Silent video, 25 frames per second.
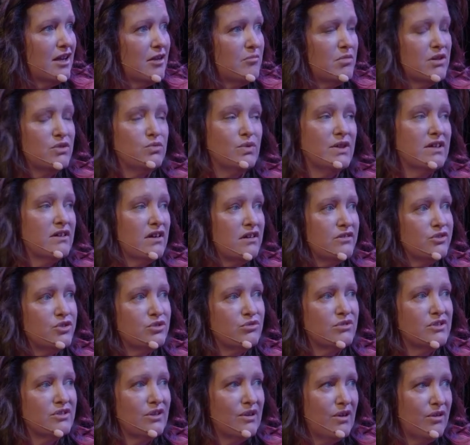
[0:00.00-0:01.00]
but we can't
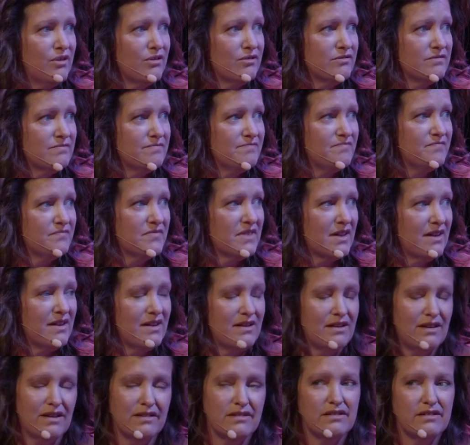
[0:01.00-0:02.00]
do it alone.
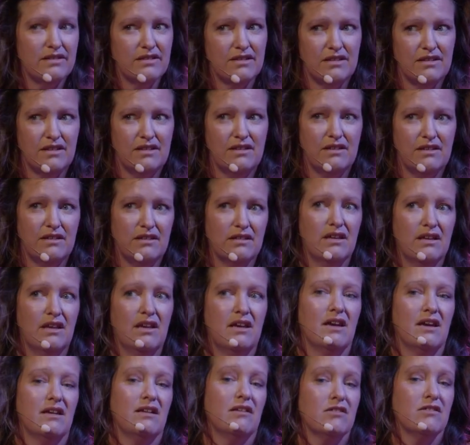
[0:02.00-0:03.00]
And that's the key.
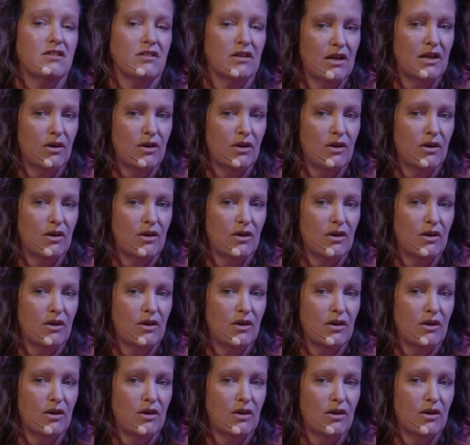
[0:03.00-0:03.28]
Let's say